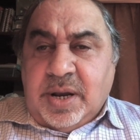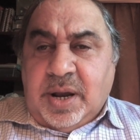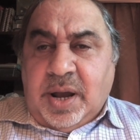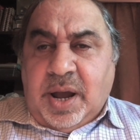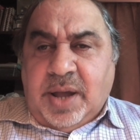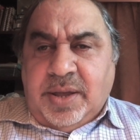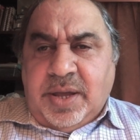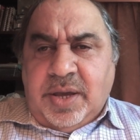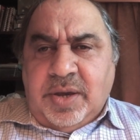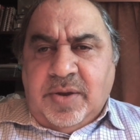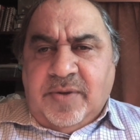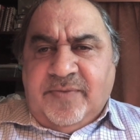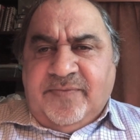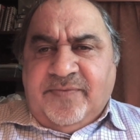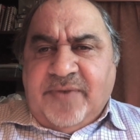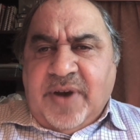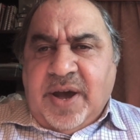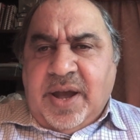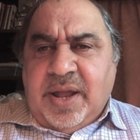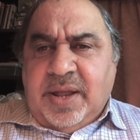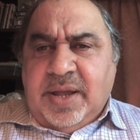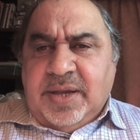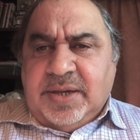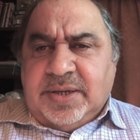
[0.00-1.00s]
I think you'll
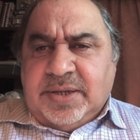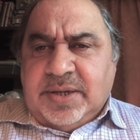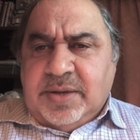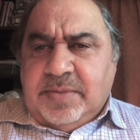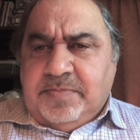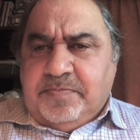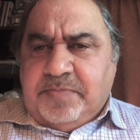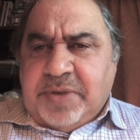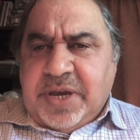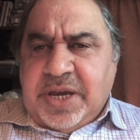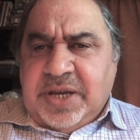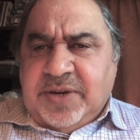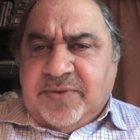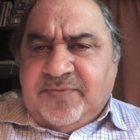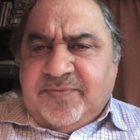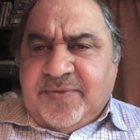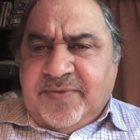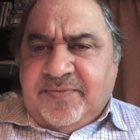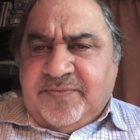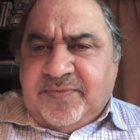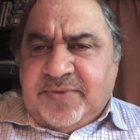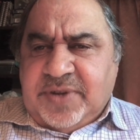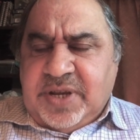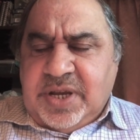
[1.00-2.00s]
find this in page
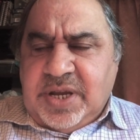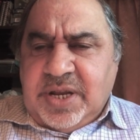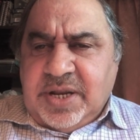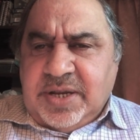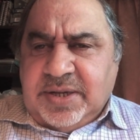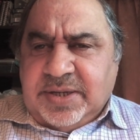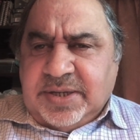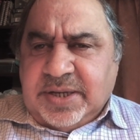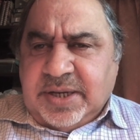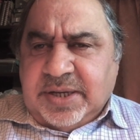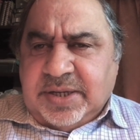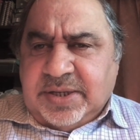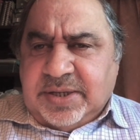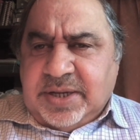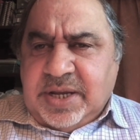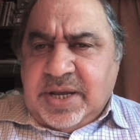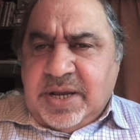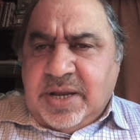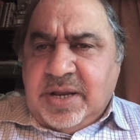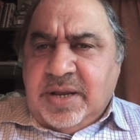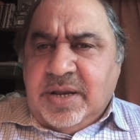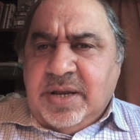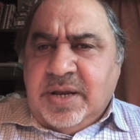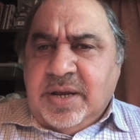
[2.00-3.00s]
15 and
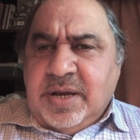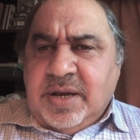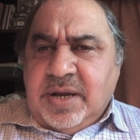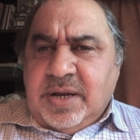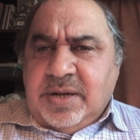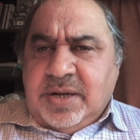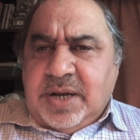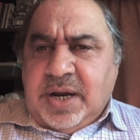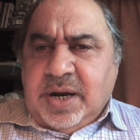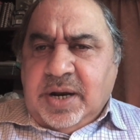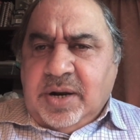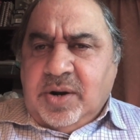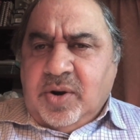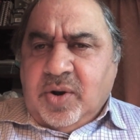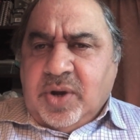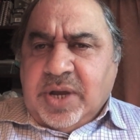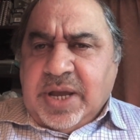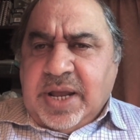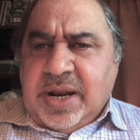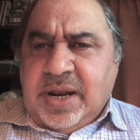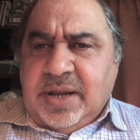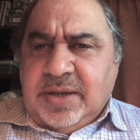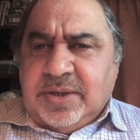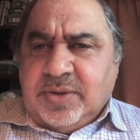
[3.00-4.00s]
16. Take a look
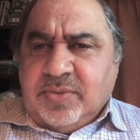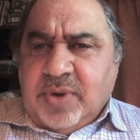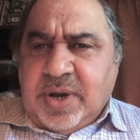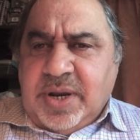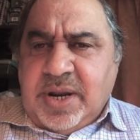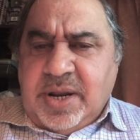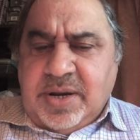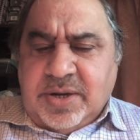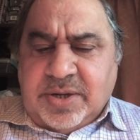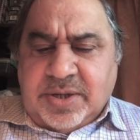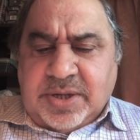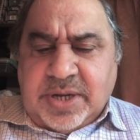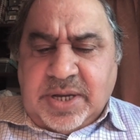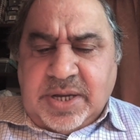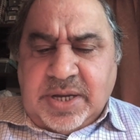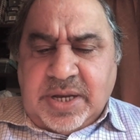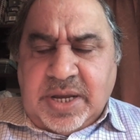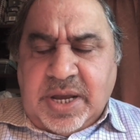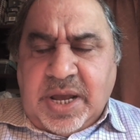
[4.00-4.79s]
at it, it's quite interesting.